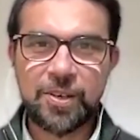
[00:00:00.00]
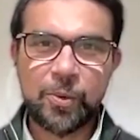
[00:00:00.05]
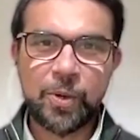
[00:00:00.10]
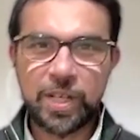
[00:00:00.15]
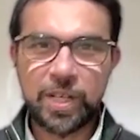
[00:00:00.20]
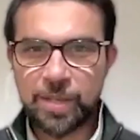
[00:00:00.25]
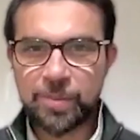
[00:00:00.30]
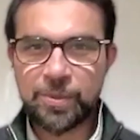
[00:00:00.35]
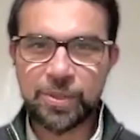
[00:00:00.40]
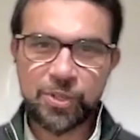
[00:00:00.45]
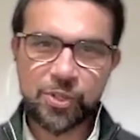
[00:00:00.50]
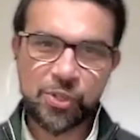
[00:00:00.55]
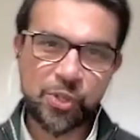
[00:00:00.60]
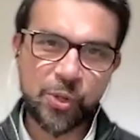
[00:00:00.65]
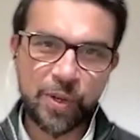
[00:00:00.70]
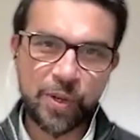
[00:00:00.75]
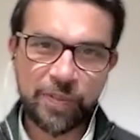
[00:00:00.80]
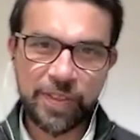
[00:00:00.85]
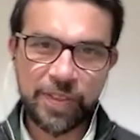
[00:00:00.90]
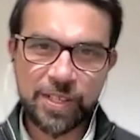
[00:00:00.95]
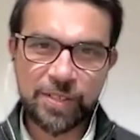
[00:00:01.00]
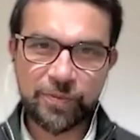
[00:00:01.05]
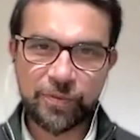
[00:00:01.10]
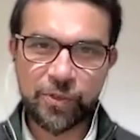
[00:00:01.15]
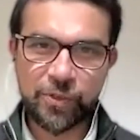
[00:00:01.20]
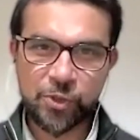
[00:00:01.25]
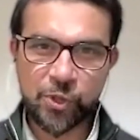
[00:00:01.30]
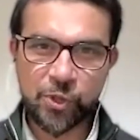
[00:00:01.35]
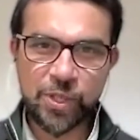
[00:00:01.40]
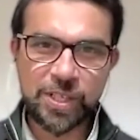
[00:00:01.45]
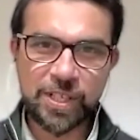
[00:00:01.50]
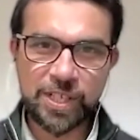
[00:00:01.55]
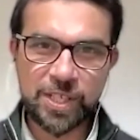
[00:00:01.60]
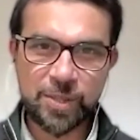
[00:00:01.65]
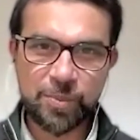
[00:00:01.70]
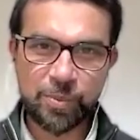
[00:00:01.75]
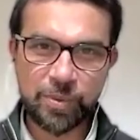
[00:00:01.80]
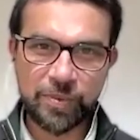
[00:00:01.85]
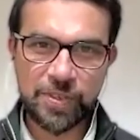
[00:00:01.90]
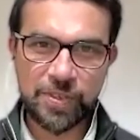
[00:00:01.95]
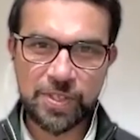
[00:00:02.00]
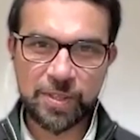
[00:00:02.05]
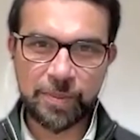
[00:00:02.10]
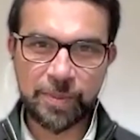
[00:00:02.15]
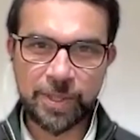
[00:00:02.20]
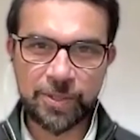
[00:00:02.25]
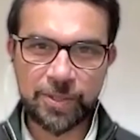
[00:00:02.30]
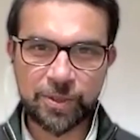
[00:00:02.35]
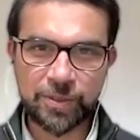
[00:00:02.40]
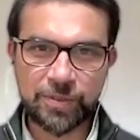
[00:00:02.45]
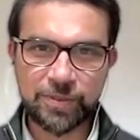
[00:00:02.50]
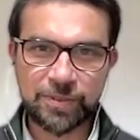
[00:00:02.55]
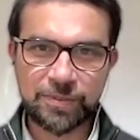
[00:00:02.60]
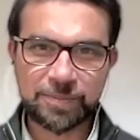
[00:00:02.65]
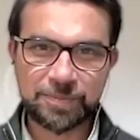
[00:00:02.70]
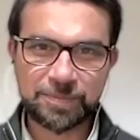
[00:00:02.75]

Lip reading: Welcome to the show and thank you for joining us, Professor Bartov.